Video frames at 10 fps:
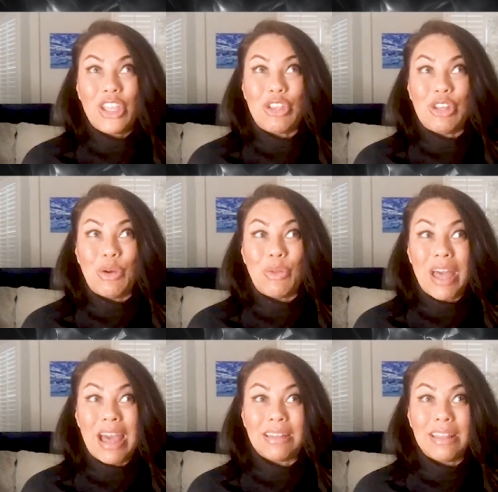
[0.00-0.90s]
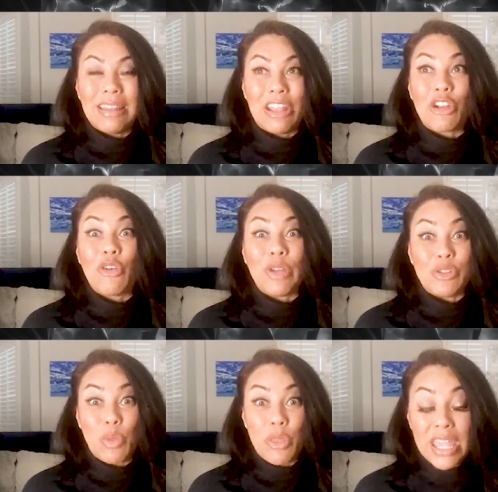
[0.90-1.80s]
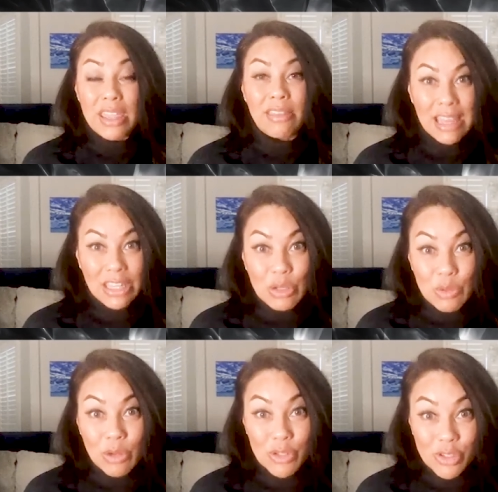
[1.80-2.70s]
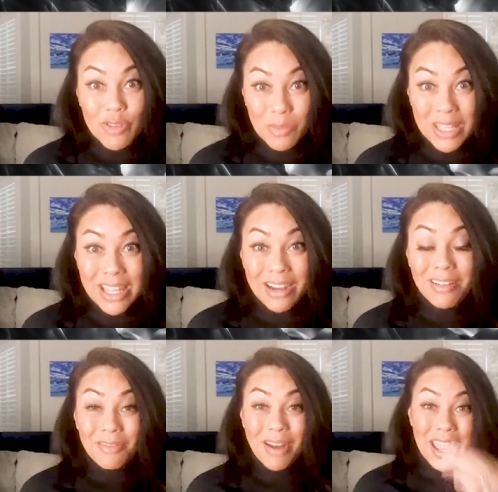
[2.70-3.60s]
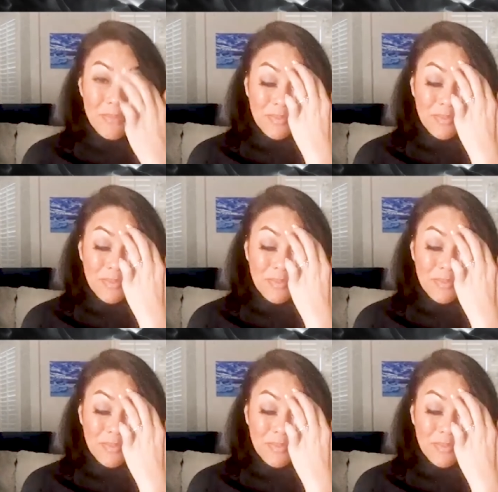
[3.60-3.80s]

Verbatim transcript: you know that they're going to think that you don't deserve to be there right